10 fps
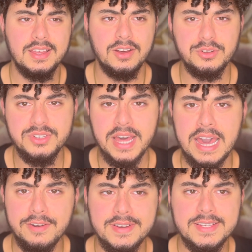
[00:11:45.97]

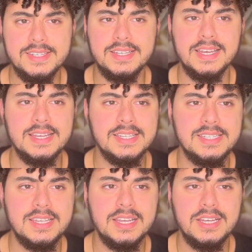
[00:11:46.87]
Osiris
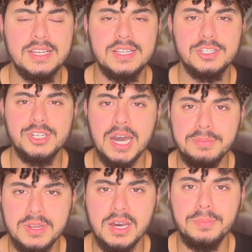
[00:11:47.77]
is
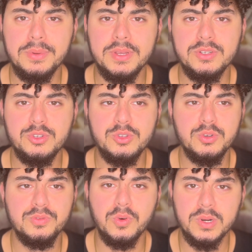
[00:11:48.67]
chopped up into
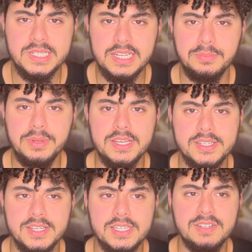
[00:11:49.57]
14
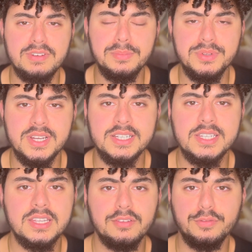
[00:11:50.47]
pieces,
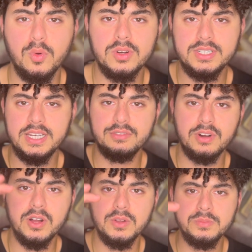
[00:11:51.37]
representing the 14
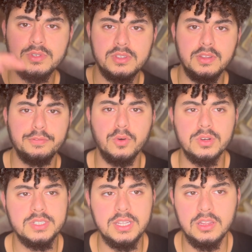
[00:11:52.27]
realms, the
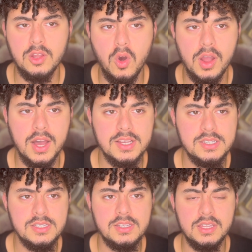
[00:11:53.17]
14
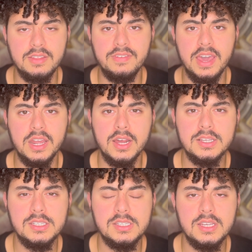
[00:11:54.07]
lokas in the
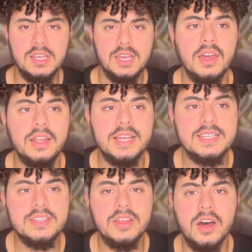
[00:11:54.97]
Vedas. And he's
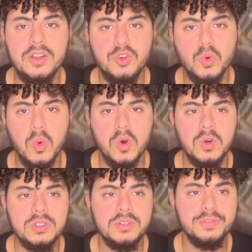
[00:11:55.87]
in the
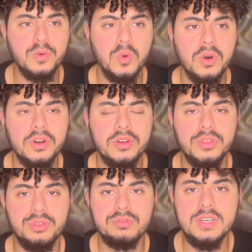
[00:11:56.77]
underworld for
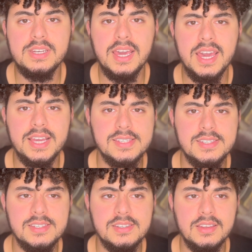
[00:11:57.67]
3 days.